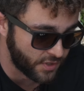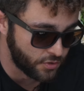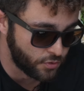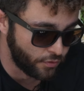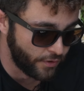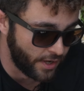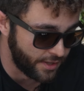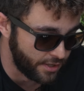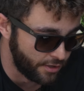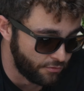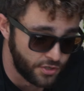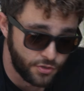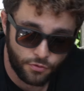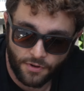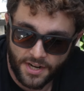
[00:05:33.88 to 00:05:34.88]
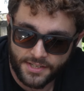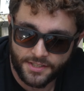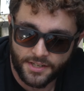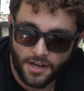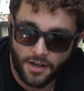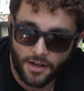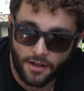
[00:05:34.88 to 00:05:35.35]
sort of like the original race
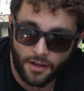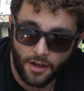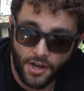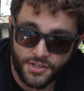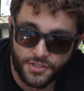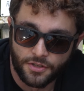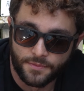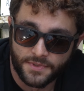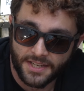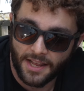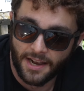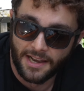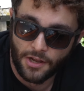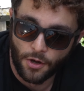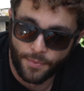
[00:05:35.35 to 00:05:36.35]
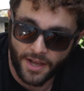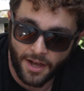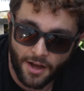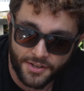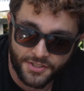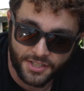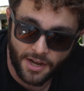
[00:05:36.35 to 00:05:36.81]
car items are getting a little bit
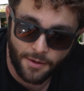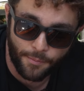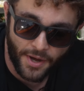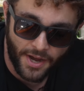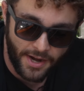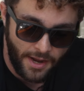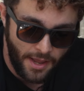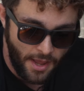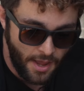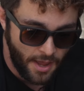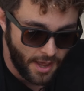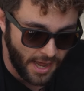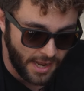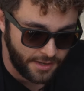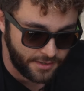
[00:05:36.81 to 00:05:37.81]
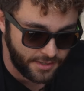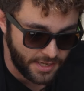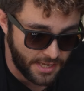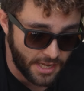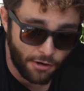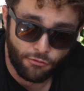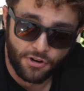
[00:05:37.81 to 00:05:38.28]
hard to come by, and
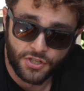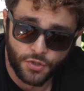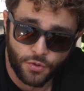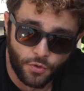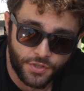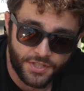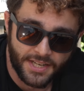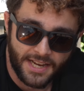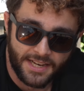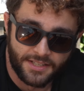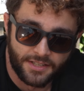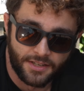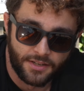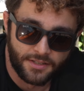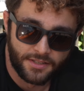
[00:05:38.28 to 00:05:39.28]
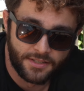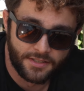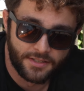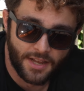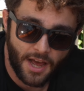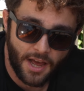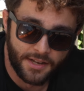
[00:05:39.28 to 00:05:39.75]
the original alternators
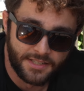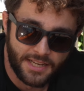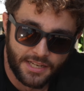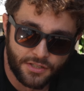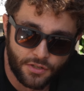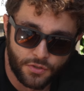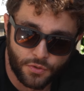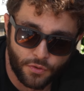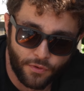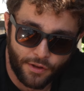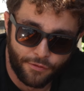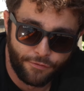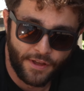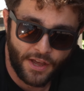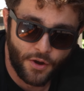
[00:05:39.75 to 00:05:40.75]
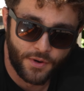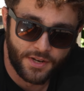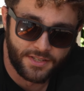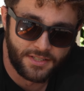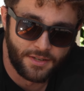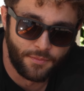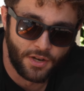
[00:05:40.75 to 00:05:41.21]
tend to sort of like fail in a
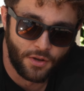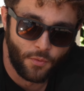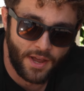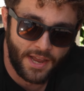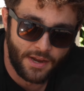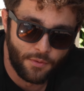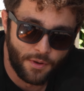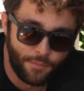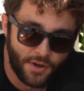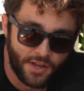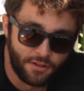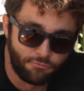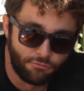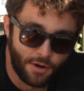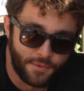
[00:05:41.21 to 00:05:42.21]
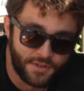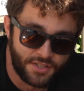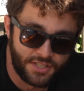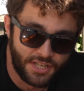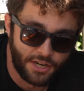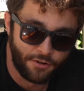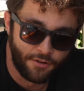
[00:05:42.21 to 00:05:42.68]
similar way, whereby the rubber
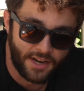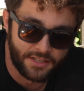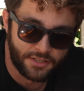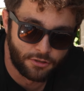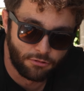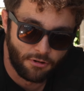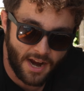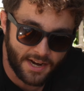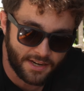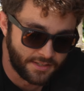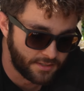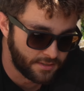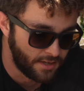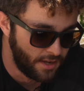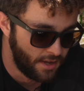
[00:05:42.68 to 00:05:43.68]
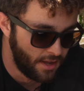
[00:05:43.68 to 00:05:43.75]
deteriorates, cracks,